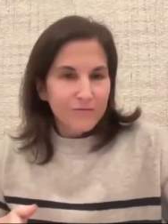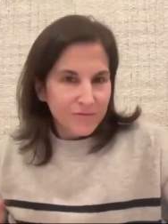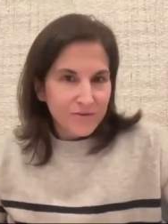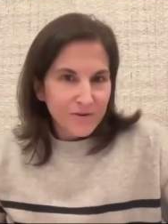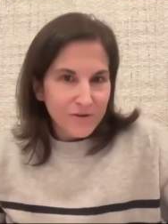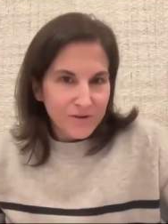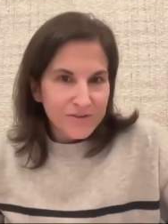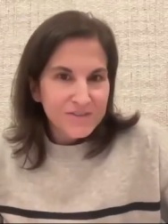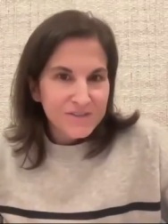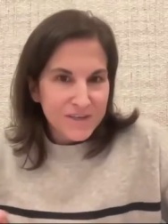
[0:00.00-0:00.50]

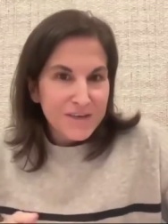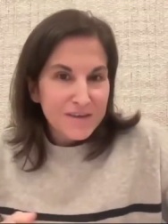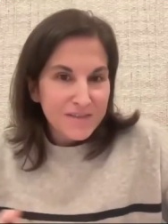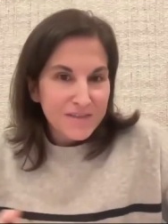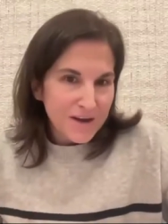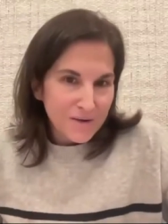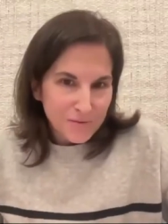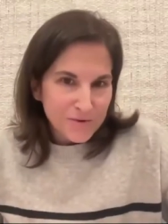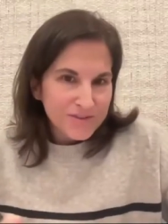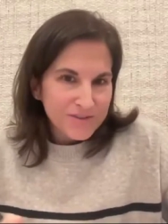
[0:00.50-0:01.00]
could see
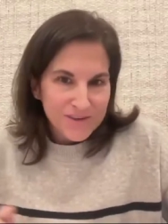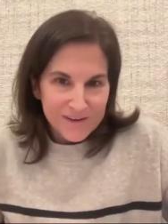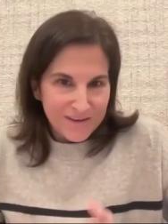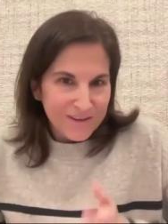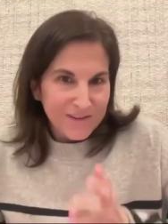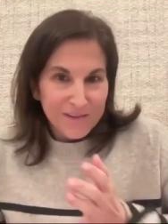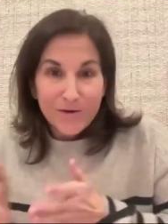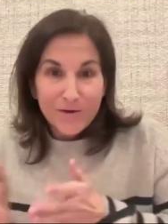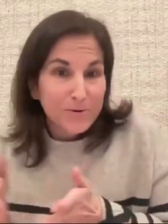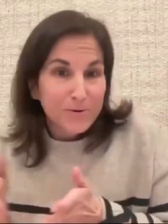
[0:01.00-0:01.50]
that it
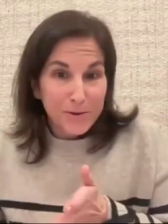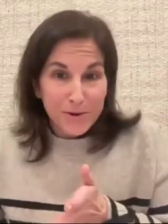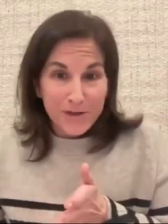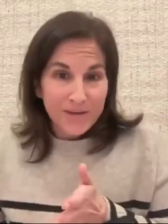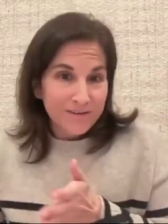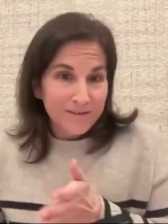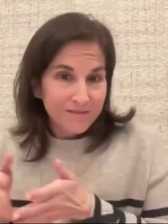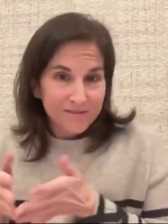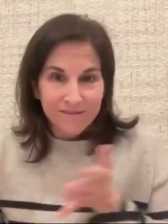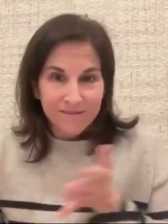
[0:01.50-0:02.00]

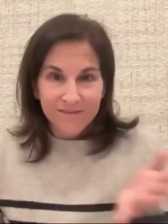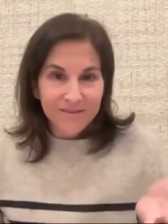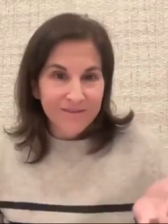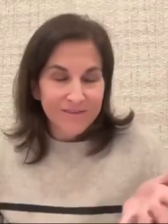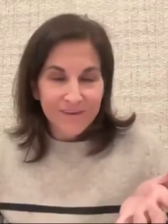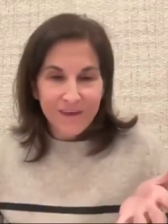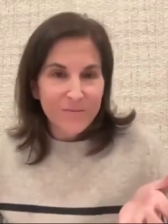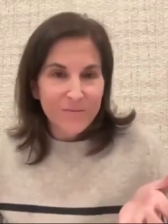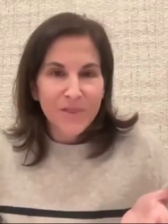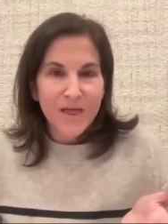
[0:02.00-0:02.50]
literally
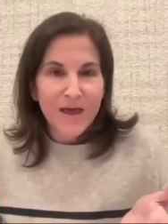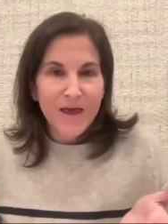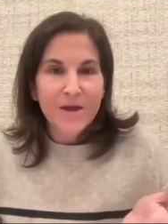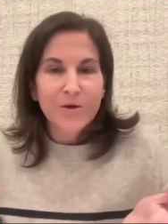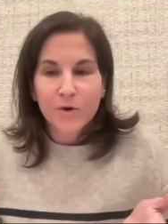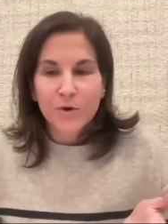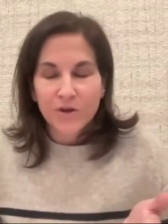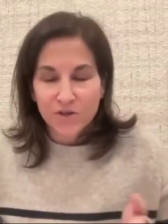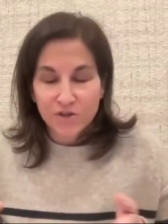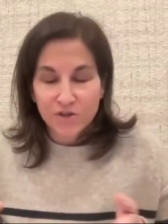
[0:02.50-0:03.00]
same
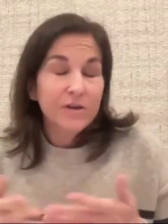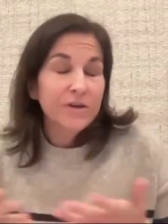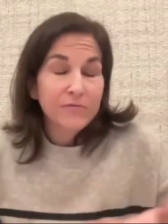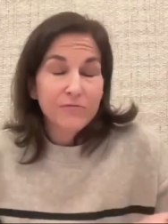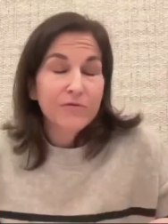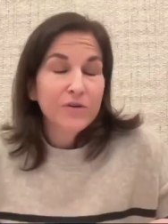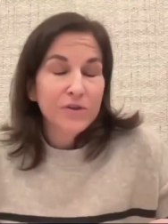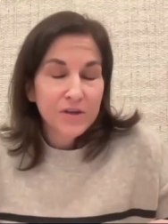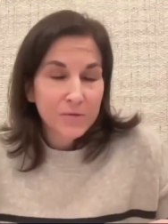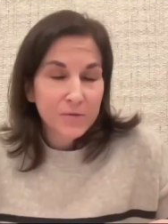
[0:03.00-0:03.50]
language, it
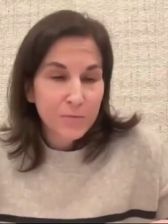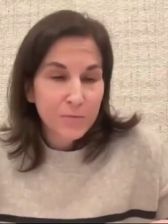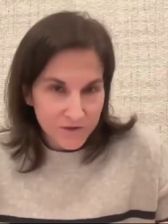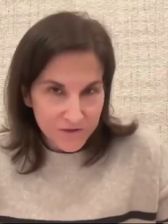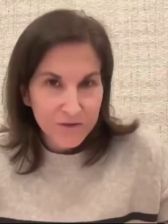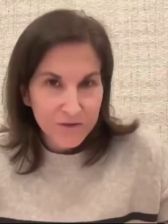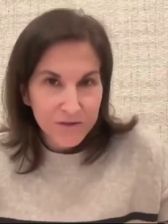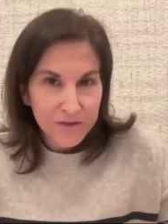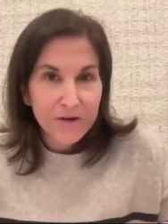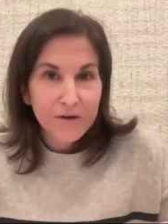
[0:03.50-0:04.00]
really was
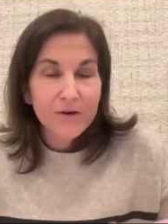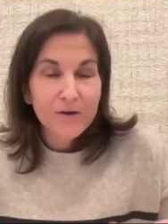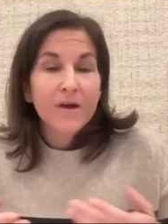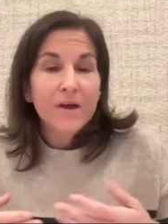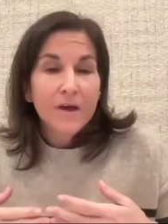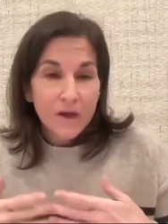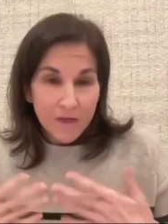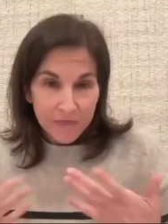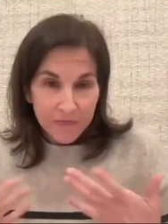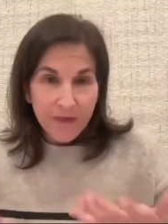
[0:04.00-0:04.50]
clear
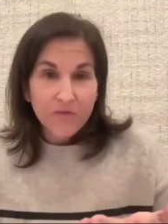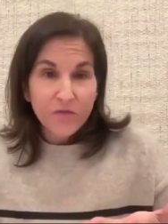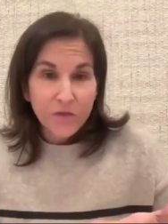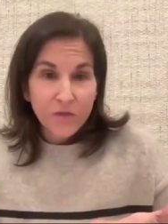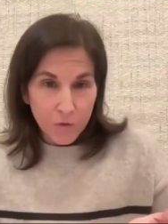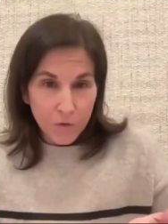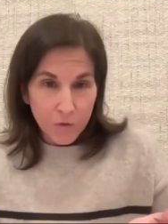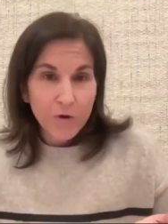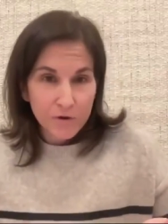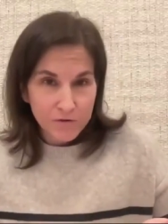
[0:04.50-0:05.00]
that the
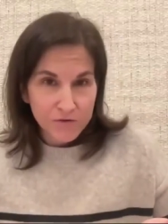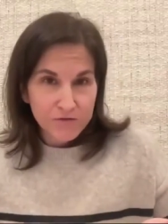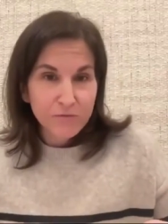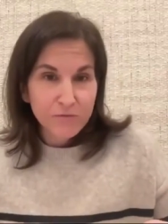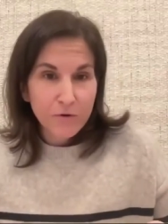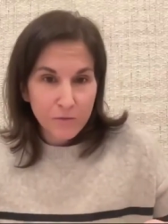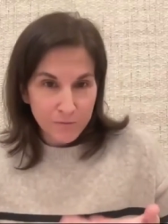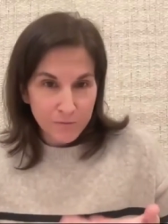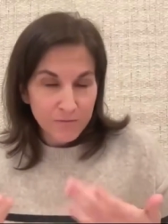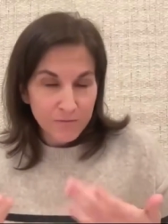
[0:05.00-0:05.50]
lawyers
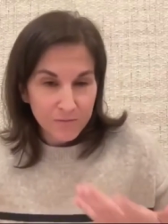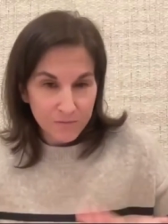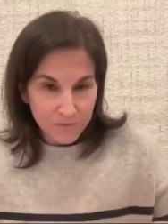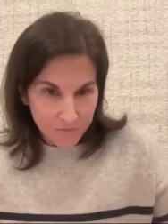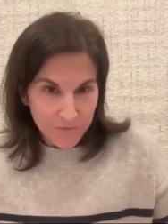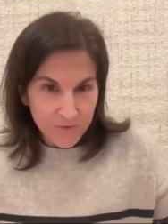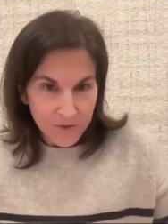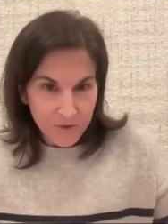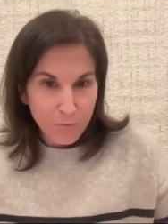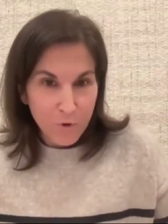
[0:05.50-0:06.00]
wrote
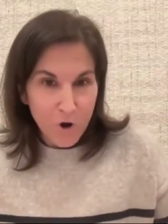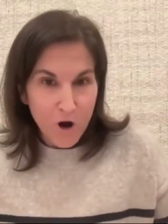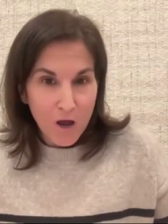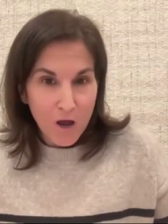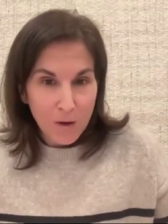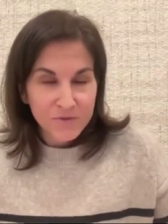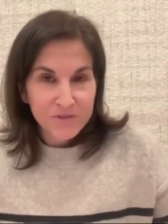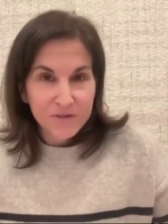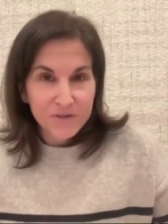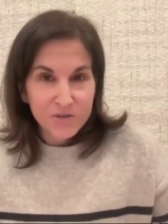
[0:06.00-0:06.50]
the
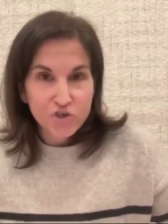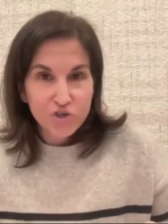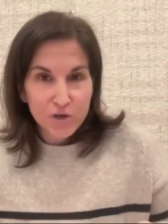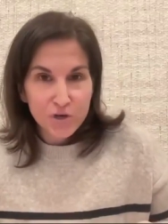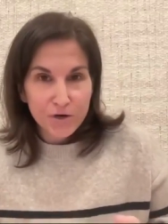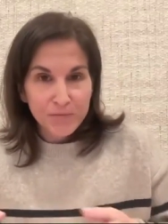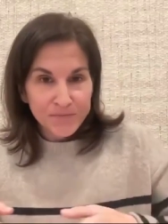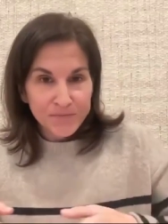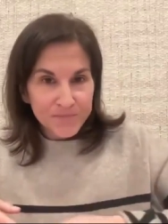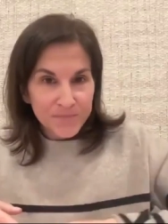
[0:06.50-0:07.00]
prompts this
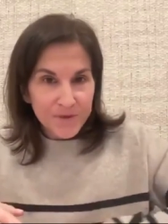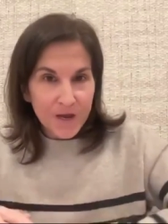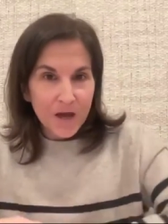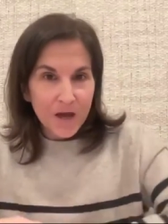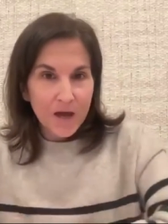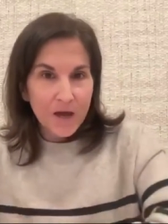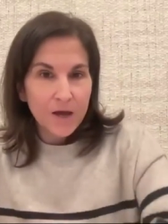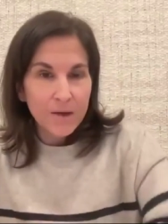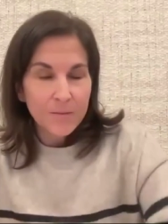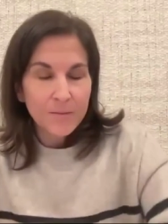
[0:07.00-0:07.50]
year.
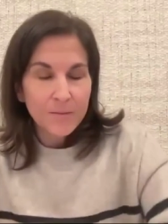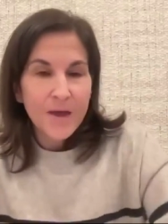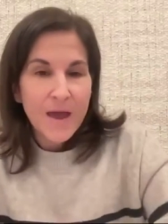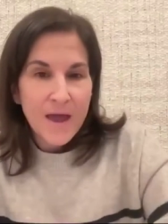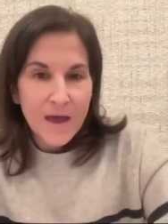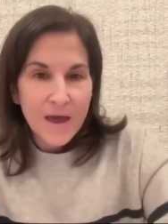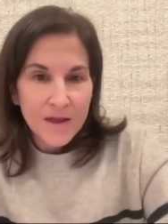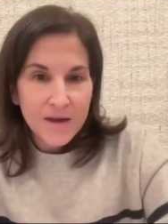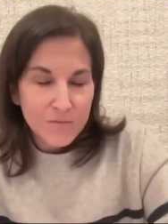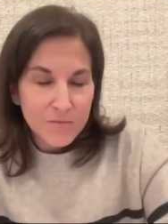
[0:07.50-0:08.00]

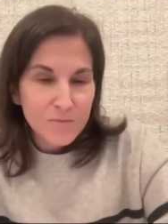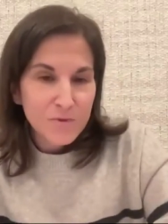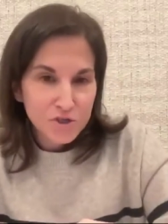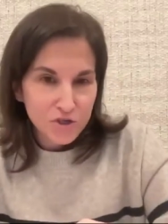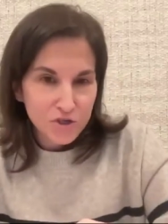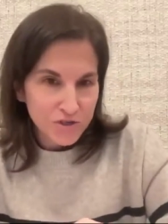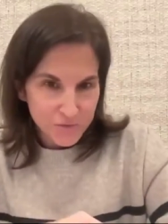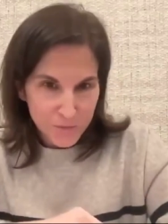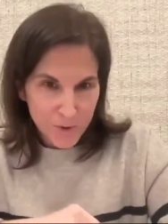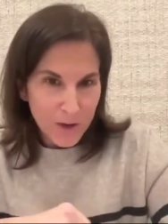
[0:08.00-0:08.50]
And
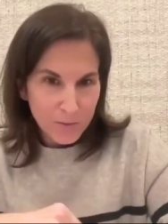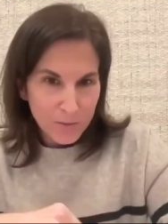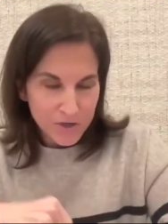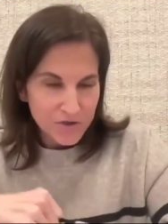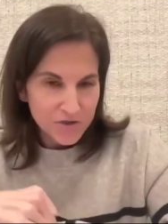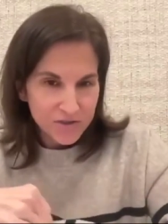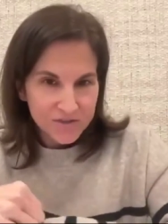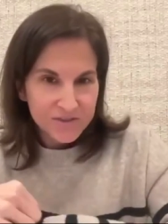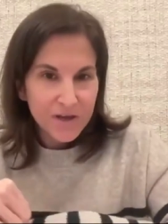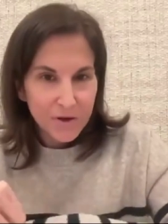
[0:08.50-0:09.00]
admissions probably
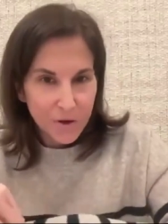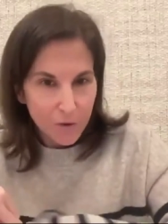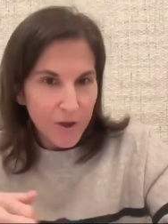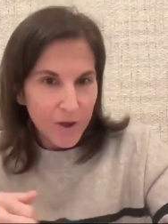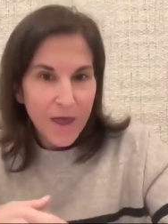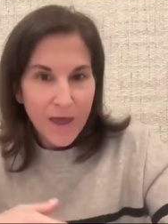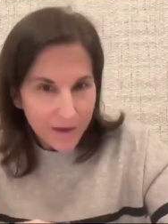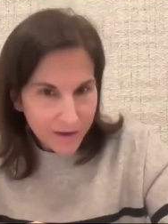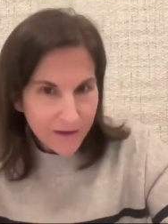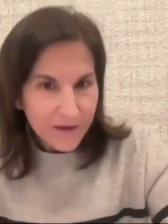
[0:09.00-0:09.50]
just said,
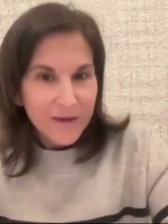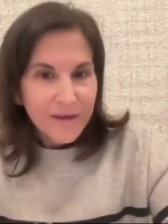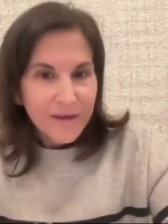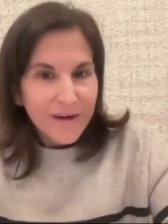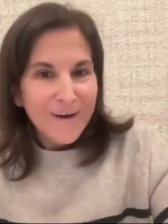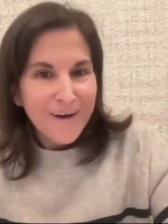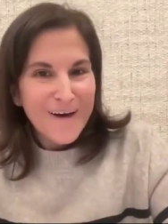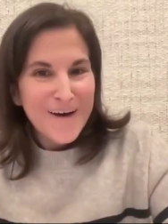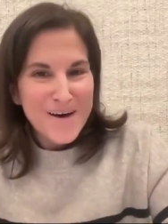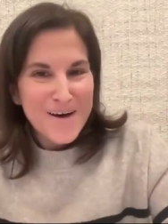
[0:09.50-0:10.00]
okay,
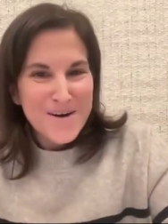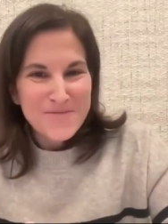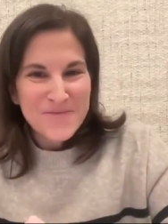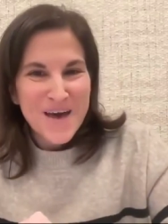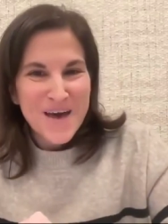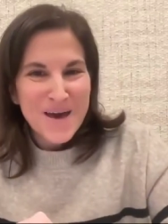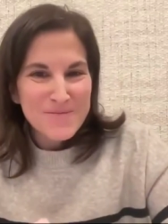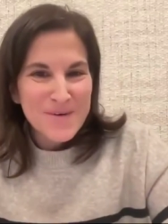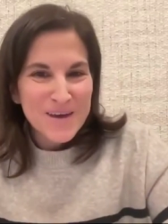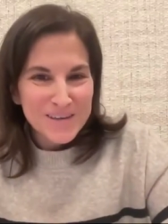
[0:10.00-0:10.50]

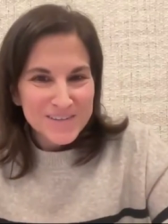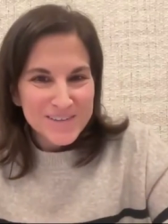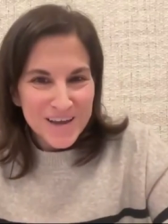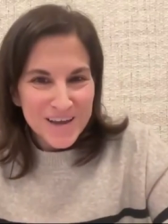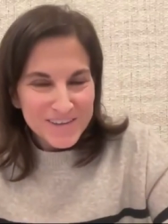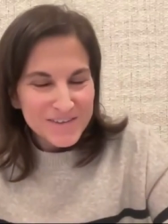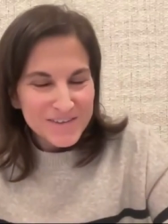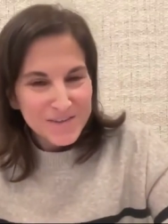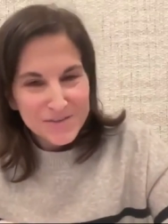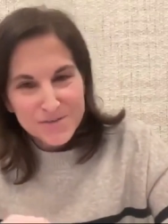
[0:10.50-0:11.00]
that makes
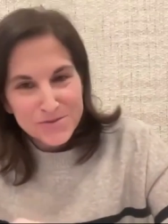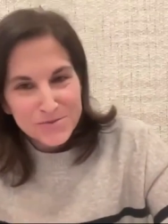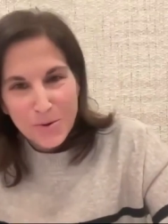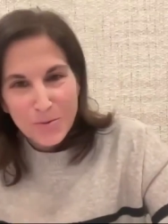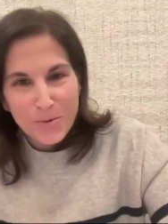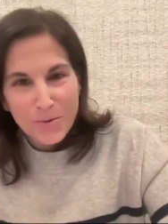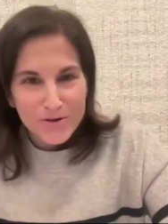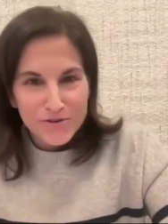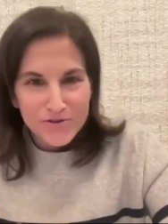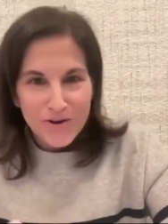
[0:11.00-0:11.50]
sense. This is what
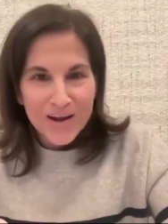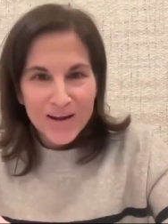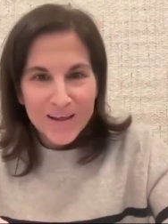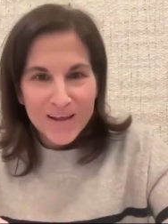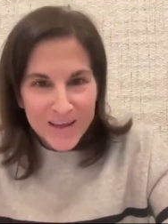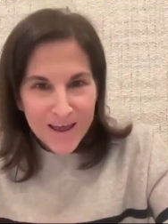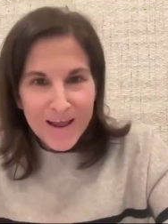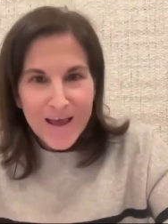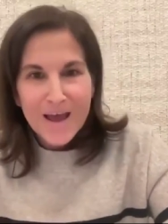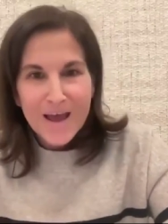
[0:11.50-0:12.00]
we're trying to
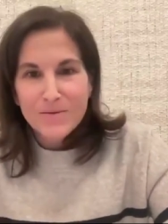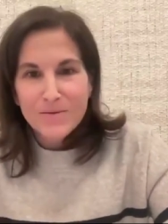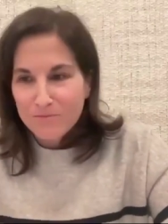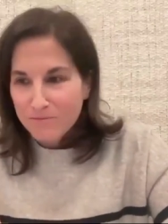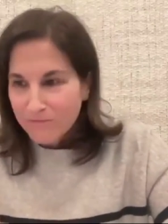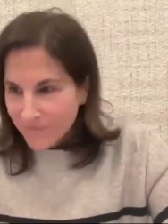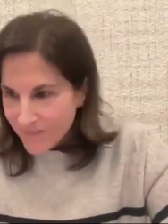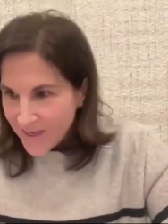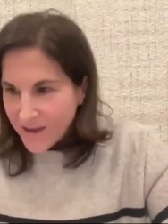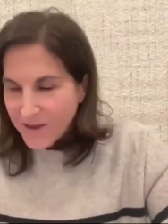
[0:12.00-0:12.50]
get at.
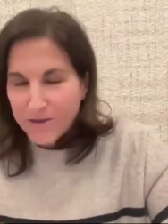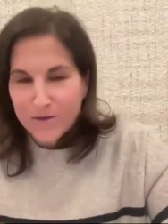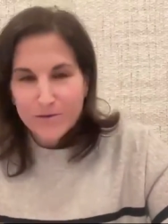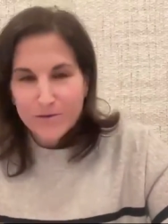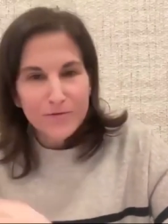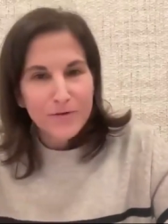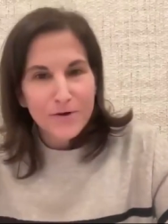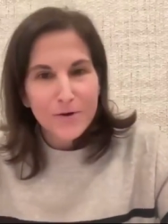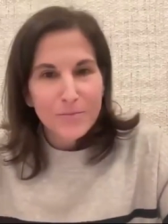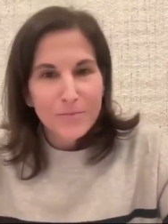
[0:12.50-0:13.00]
Thank you
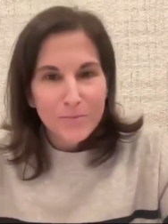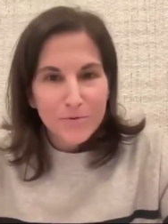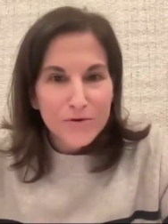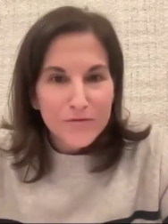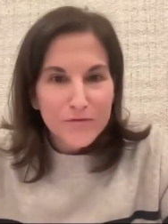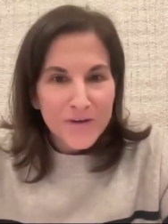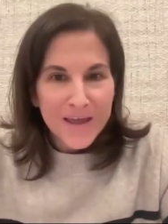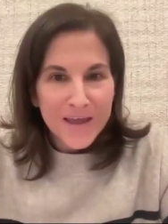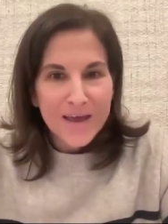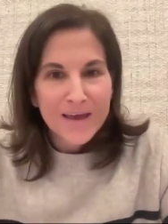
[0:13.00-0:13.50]
for
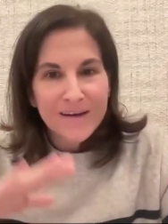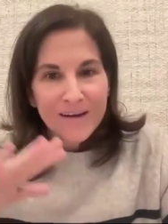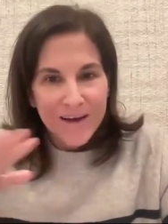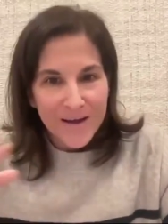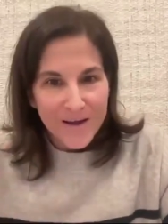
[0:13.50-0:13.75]
approving it.